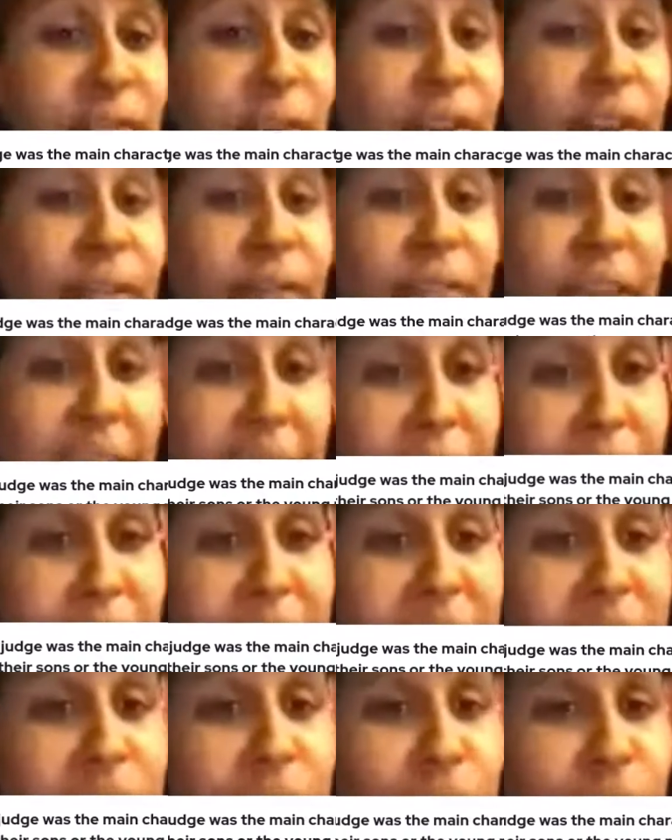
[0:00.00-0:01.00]
for the
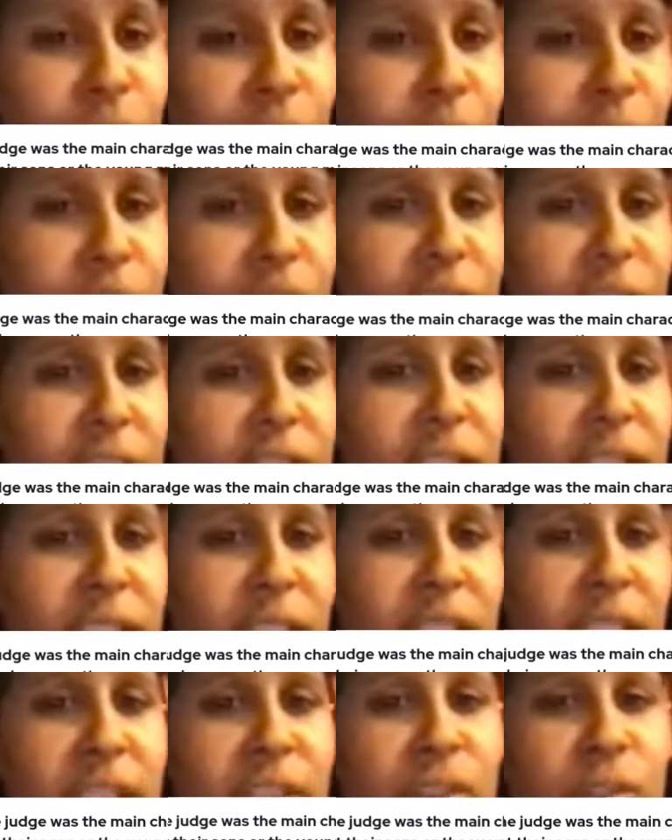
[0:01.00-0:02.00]
families who lost their
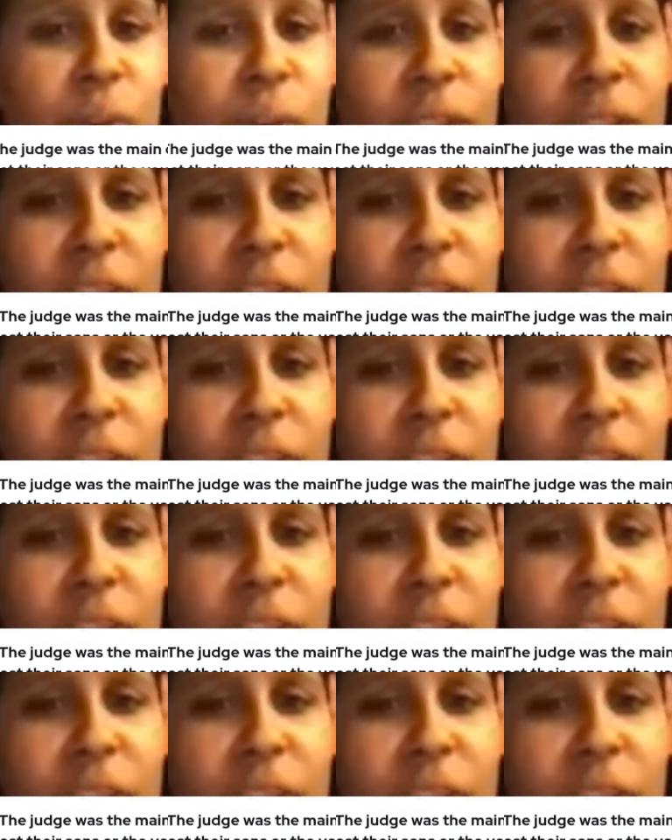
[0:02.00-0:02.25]
sons or